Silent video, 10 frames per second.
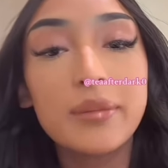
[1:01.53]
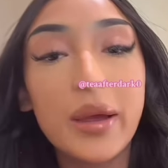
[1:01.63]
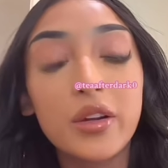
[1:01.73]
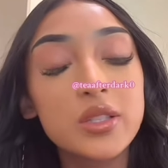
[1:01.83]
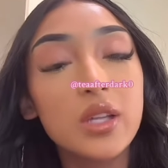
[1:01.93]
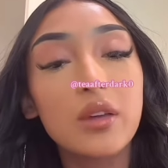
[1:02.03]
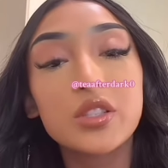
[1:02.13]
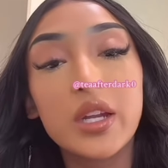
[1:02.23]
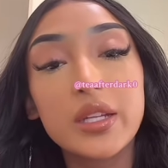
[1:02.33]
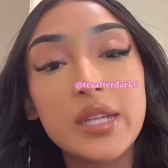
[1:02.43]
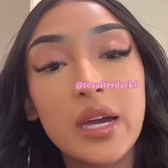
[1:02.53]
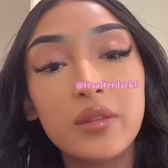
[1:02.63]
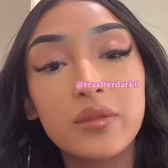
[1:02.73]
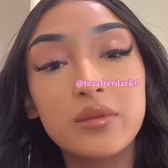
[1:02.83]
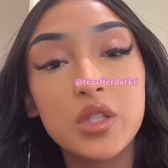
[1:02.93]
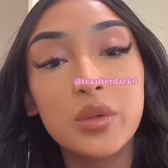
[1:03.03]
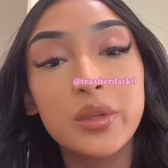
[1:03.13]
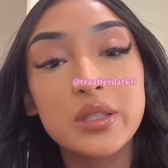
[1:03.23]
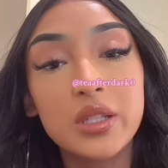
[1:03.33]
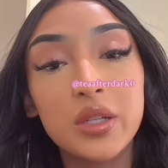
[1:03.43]
of Microsoft shutting down two
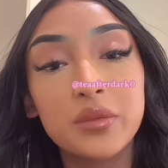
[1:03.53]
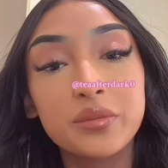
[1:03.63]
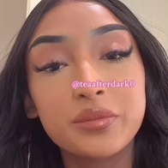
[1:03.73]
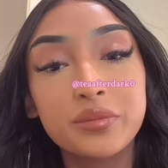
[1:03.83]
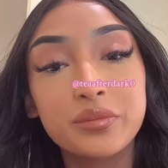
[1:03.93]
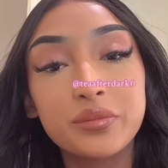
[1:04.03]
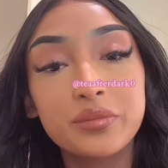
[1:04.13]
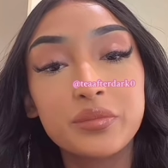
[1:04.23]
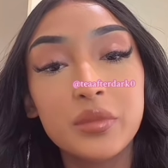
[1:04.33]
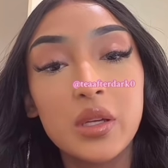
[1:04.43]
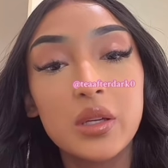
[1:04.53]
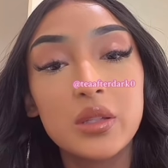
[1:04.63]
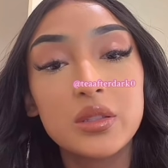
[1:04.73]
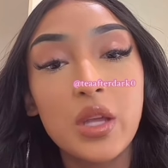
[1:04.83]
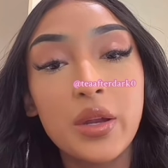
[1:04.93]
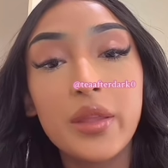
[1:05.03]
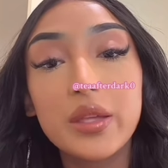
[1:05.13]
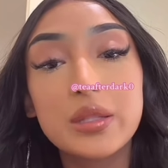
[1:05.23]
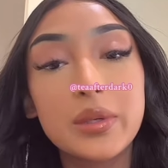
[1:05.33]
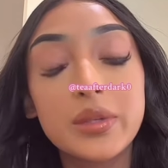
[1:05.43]
weeks ago. So
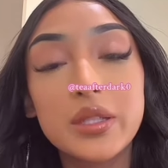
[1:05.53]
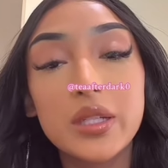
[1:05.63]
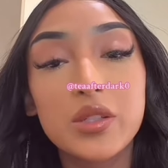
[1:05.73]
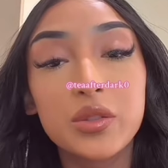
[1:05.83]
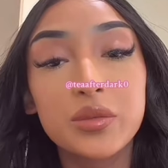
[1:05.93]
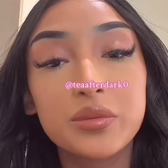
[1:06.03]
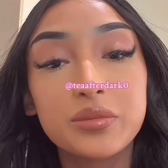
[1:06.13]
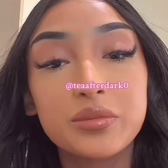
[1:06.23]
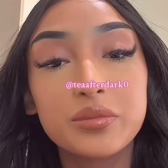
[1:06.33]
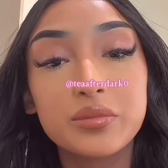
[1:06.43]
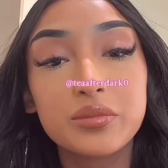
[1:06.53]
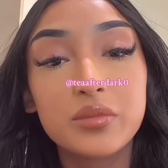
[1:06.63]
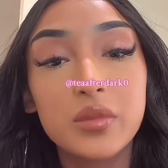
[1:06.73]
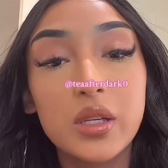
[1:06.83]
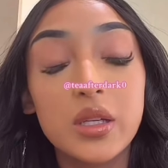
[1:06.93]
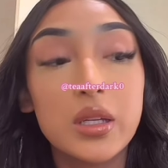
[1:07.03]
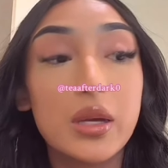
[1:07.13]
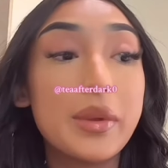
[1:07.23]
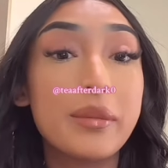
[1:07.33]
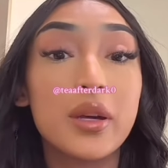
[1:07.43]
nothing's been rescheduled.
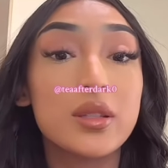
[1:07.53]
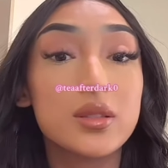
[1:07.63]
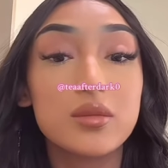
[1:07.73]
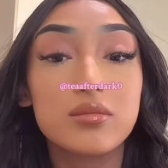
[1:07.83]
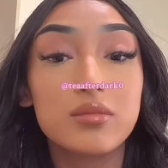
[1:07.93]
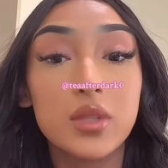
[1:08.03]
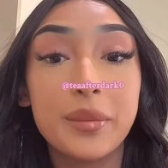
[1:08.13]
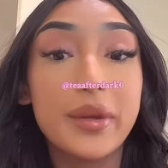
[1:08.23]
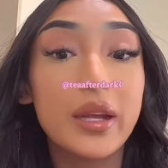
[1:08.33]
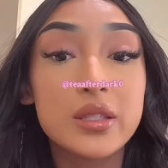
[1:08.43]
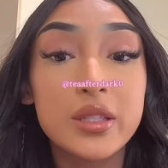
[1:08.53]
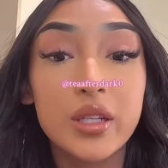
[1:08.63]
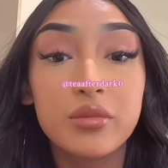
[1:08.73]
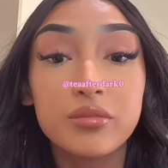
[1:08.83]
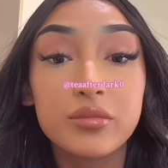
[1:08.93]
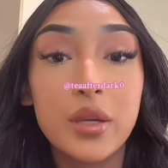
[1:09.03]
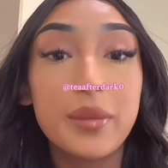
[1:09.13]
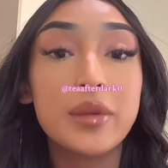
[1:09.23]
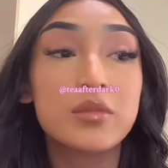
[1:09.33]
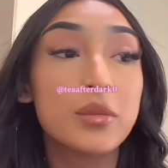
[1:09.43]
Could be months, could be next year,
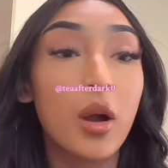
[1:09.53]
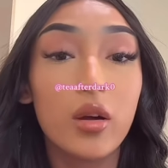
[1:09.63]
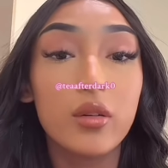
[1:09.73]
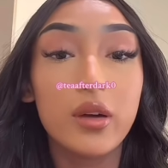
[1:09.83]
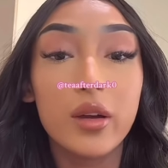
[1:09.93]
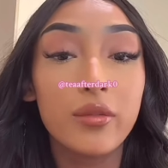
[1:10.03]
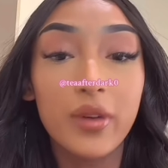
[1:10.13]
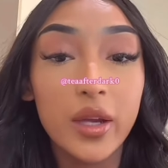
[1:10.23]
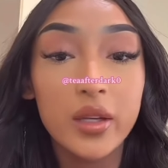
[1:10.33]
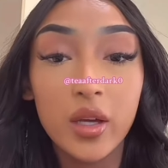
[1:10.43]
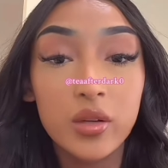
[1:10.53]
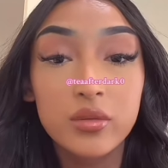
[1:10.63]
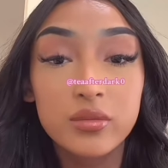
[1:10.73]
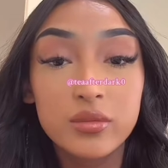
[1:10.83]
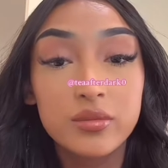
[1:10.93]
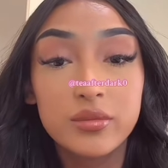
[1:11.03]
could be tomorrow. I don't fucking know.